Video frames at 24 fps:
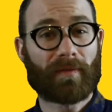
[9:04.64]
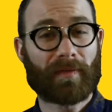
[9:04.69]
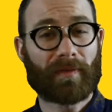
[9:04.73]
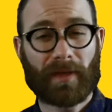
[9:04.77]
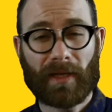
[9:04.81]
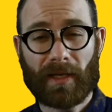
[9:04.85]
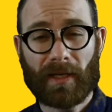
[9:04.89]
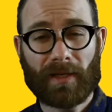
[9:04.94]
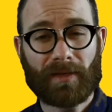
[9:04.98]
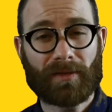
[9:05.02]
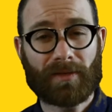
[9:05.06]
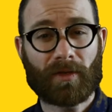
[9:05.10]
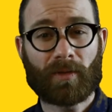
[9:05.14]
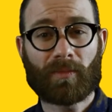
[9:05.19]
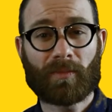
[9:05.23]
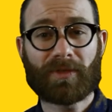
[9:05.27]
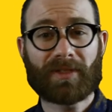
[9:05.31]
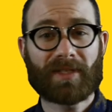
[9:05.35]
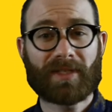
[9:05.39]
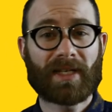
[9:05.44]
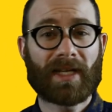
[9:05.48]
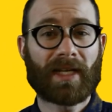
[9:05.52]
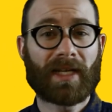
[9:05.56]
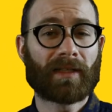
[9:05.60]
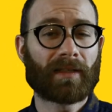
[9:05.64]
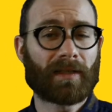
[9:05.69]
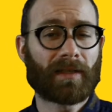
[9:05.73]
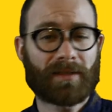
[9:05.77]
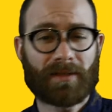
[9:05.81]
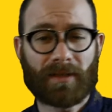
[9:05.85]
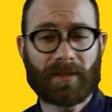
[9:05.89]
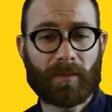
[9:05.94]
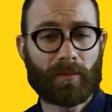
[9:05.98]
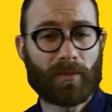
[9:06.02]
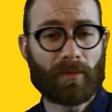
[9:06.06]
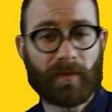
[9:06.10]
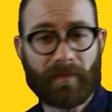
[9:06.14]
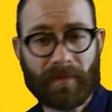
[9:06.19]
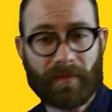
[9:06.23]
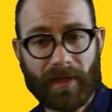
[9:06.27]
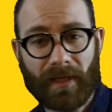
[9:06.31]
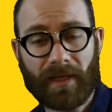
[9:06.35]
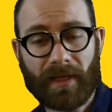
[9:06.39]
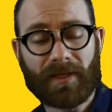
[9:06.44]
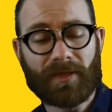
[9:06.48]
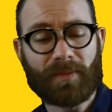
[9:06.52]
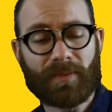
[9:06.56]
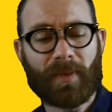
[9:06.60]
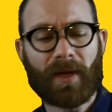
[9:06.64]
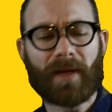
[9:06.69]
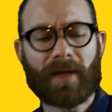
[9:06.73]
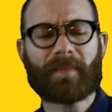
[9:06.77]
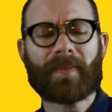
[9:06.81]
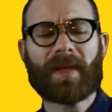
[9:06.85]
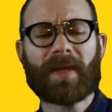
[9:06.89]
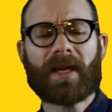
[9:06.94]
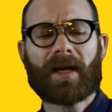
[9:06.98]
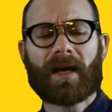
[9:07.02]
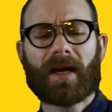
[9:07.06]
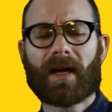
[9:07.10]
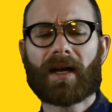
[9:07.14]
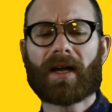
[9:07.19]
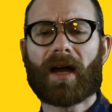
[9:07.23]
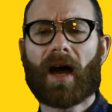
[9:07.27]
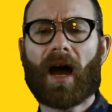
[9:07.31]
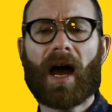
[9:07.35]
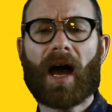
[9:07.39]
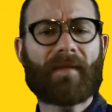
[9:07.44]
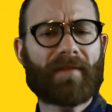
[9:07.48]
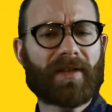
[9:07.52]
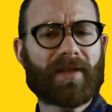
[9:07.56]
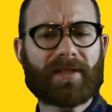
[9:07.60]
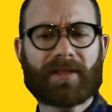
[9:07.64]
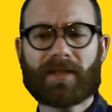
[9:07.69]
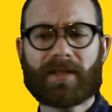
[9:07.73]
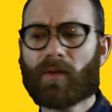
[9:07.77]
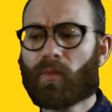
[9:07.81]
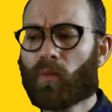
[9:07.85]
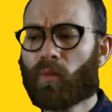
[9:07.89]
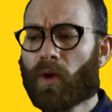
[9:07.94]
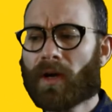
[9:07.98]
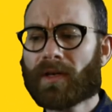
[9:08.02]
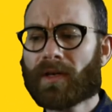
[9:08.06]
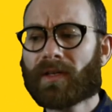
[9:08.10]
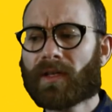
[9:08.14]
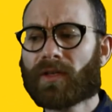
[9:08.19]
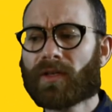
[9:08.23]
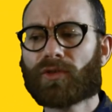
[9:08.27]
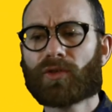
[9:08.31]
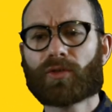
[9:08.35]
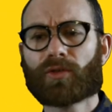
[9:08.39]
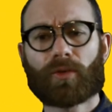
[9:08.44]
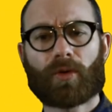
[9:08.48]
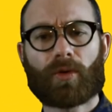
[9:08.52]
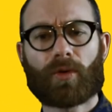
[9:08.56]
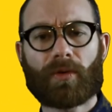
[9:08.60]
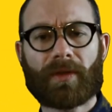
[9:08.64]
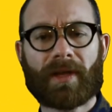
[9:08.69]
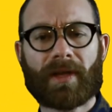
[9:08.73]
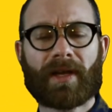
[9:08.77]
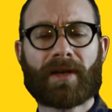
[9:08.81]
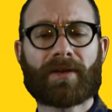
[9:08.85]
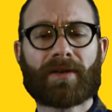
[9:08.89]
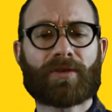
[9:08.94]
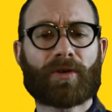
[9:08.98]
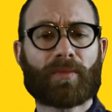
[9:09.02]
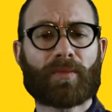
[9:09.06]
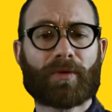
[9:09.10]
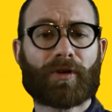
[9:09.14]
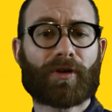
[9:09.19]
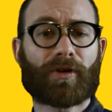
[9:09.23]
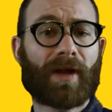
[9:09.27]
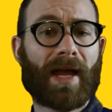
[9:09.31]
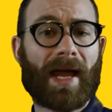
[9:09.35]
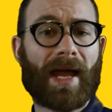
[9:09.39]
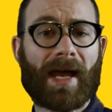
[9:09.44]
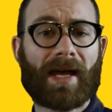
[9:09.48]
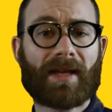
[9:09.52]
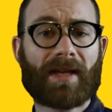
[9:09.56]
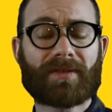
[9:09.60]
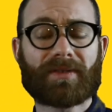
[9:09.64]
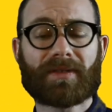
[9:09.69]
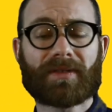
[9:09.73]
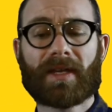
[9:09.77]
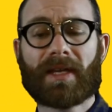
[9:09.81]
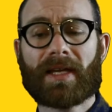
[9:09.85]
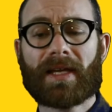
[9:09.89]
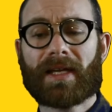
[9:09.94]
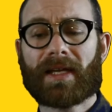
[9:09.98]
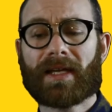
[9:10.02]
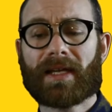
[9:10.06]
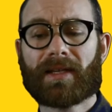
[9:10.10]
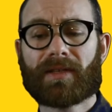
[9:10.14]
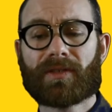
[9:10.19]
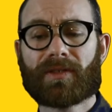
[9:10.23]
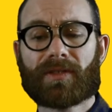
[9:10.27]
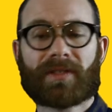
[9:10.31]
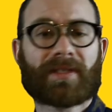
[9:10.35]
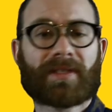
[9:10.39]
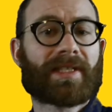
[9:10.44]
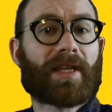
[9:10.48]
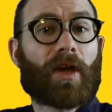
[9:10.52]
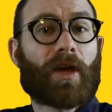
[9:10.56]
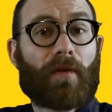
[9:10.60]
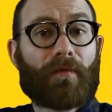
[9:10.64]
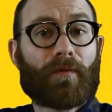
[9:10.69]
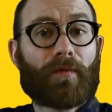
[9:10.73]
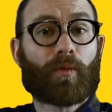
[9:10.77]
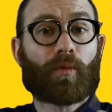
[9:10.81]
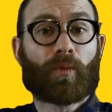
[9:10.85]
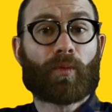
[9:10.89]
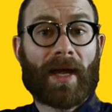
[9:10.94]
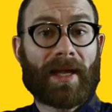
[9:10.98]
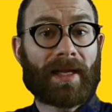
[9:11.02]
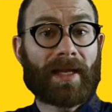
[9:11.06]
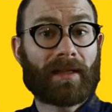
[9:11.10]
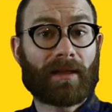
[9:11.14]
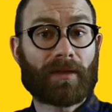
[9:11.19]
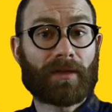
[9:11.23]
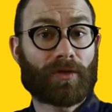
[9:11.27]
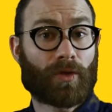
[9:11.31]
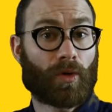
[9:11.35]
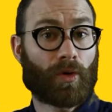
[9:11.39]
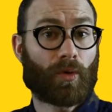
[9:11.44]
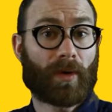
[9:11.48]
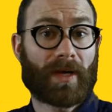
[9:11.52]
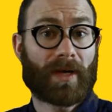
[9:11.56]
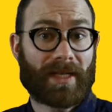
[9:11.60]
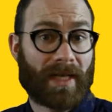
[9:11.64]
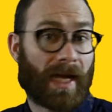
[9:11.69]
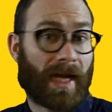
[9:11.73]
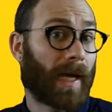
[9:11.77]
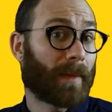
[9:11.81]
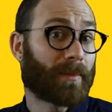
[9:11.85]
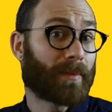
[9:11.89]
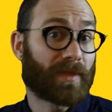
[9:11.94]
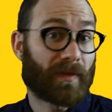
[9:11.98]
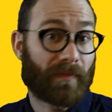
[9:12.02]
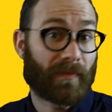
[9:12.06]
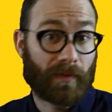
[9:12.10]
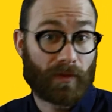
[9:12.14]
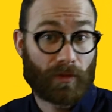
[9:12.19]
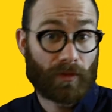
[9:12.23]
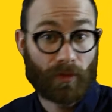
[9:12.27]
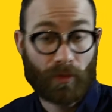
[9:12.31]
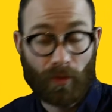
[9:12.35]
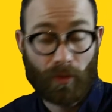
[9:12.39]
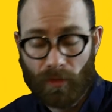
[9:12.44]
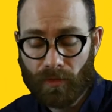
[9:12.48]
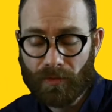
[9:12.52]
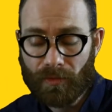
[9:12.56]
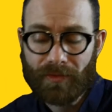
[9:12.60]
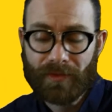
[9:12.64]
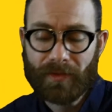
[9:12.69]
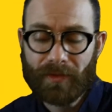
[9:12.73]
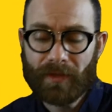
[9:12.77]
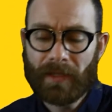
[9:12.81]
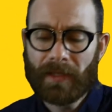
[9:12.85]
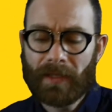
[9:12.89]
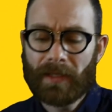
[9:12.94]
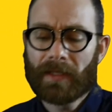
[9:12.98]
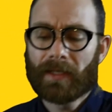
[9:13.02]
of things, almost an endless number of things. But obviously one control that an interpreter has is self-regulatory types of controls.